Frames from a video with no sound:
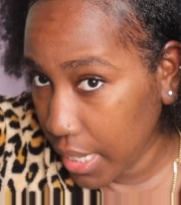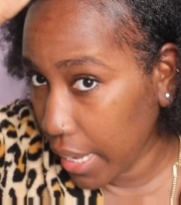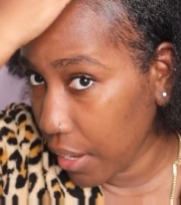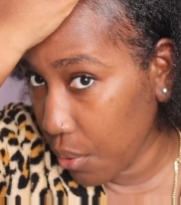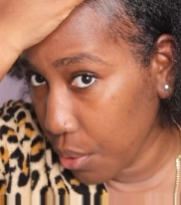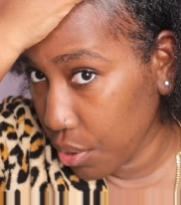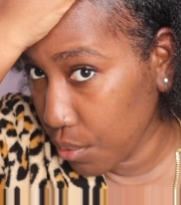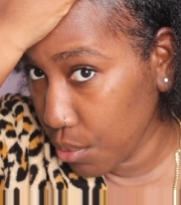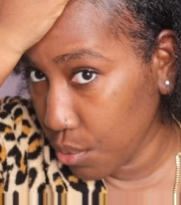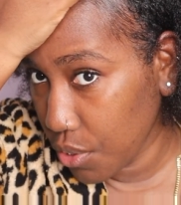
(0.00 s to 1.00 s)
like on the
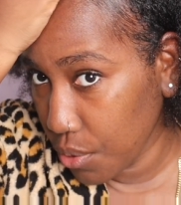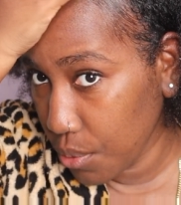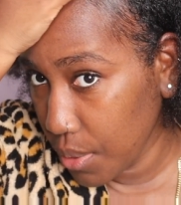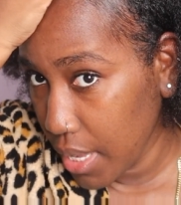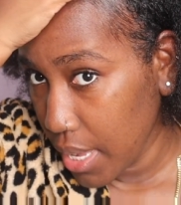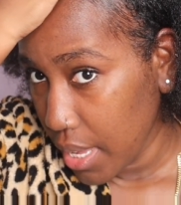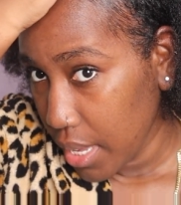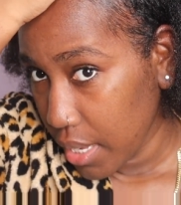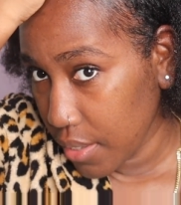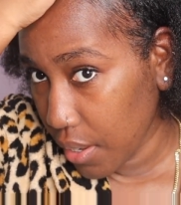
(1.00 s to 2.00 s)
root too,
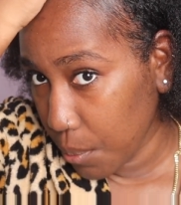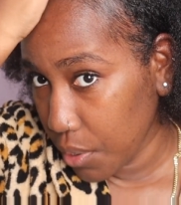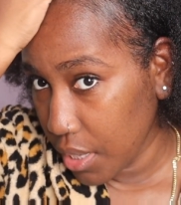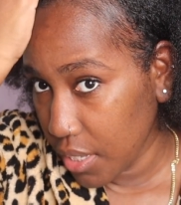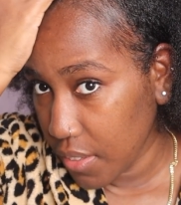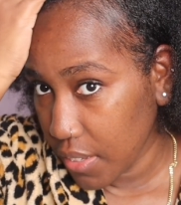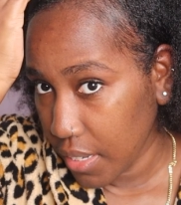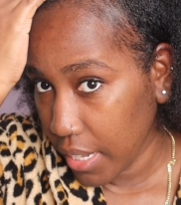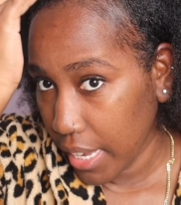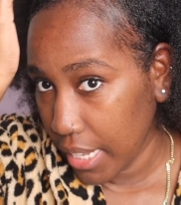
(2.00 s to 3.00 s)
because I want this to
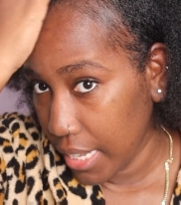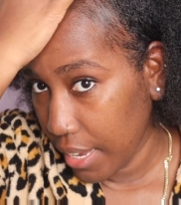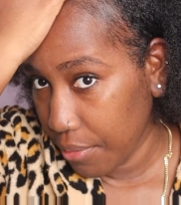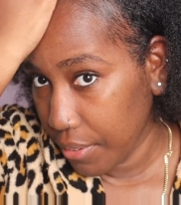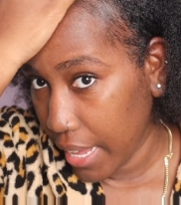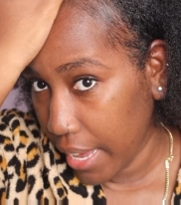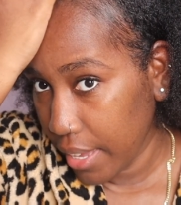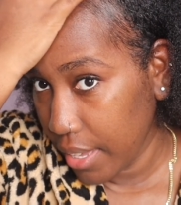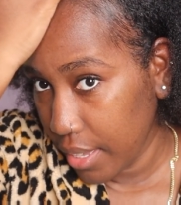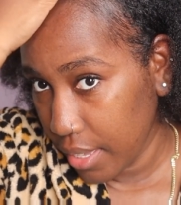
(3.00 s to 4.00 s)
like lay flat
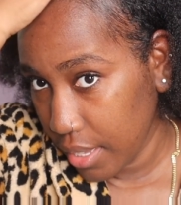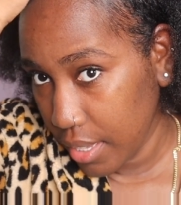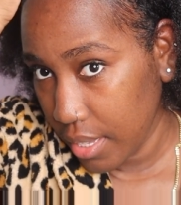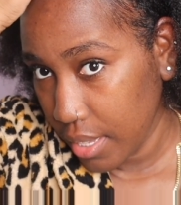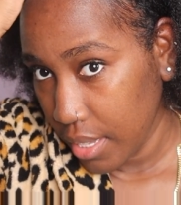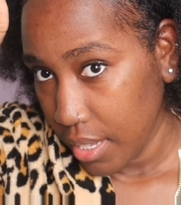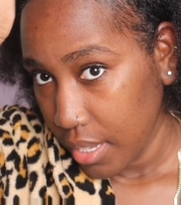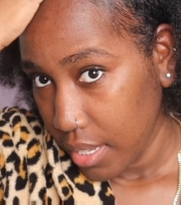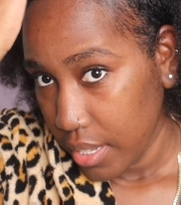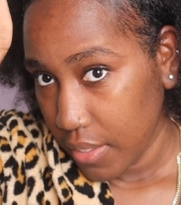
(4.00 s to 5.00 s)

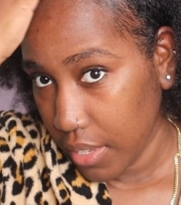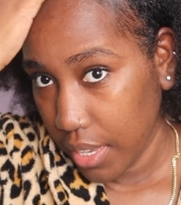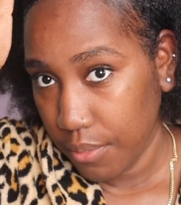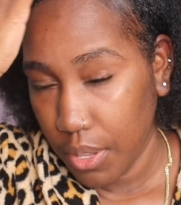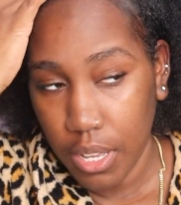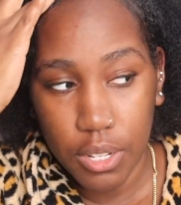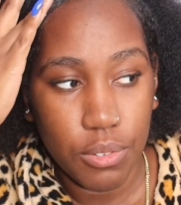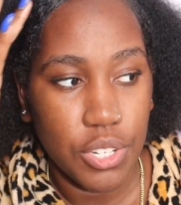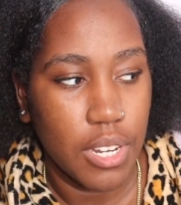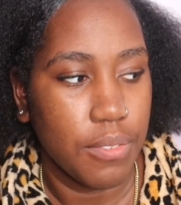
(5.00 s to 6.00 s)
to give the
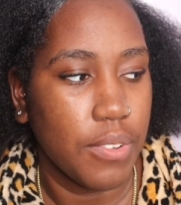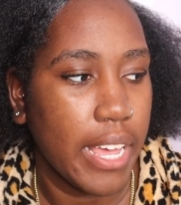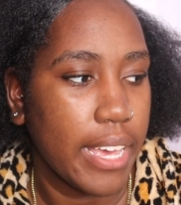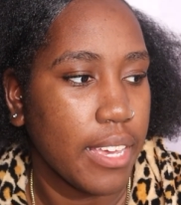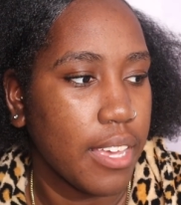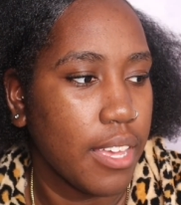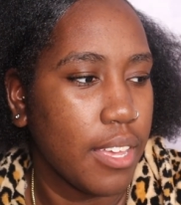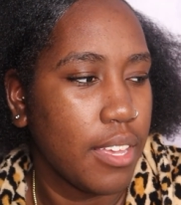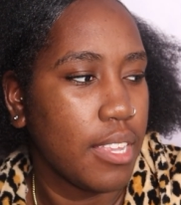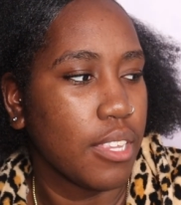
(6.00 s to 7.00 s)
illusion of like
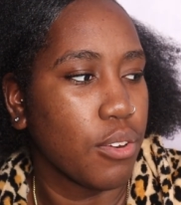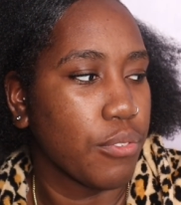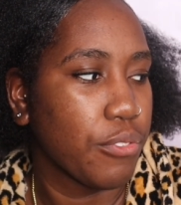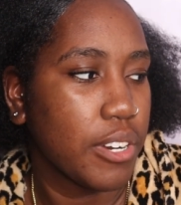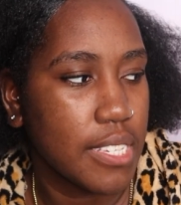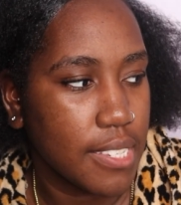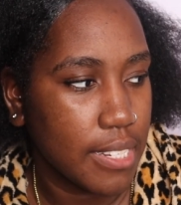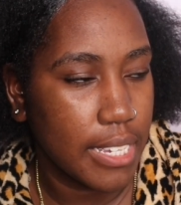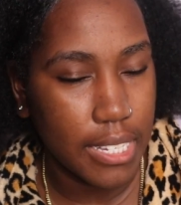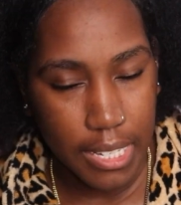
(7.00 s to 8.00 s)
little front
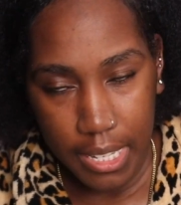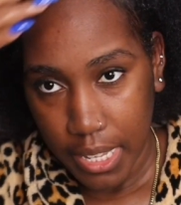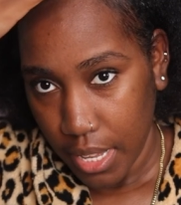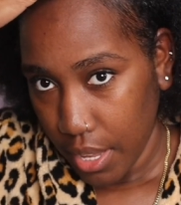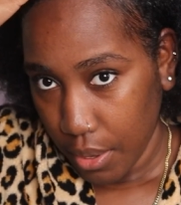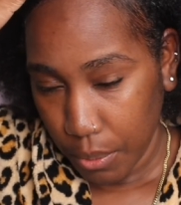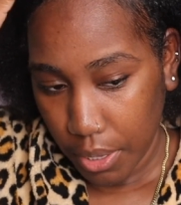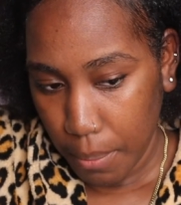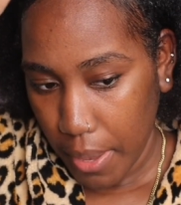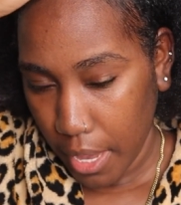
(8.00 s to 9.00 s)
slick with
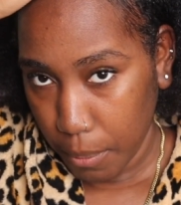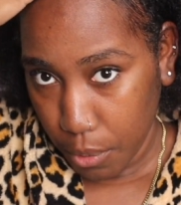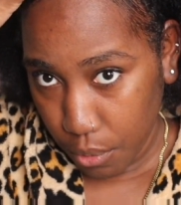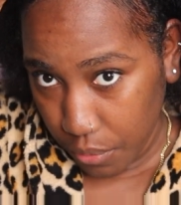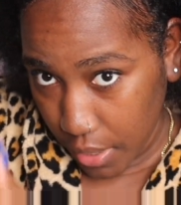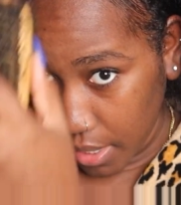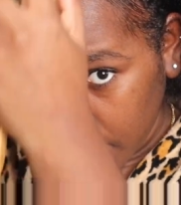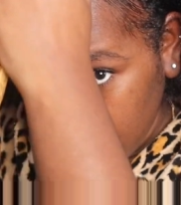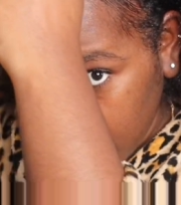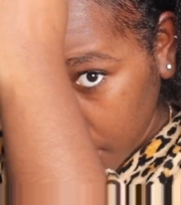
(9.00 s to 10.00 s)
the back poofy.
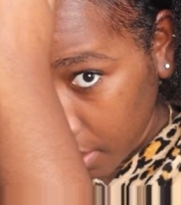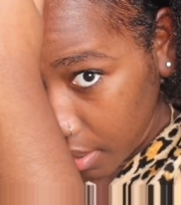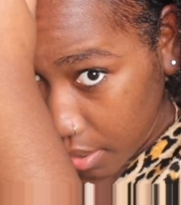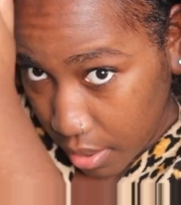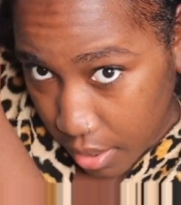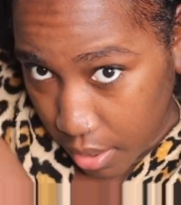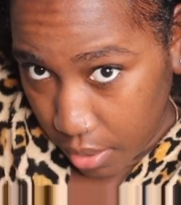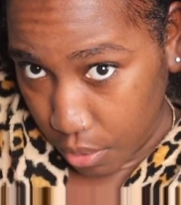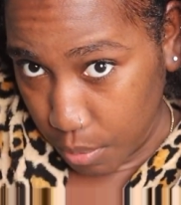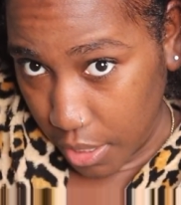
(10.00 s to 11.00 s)

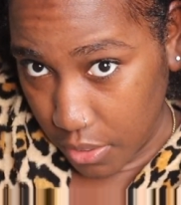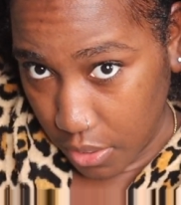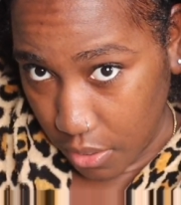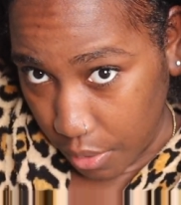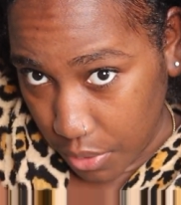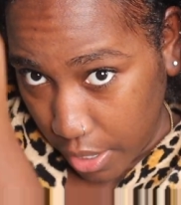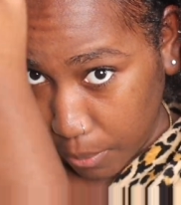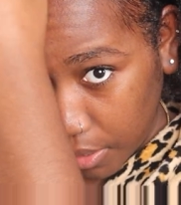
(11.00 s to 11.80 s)
Oh, that's the soft side. We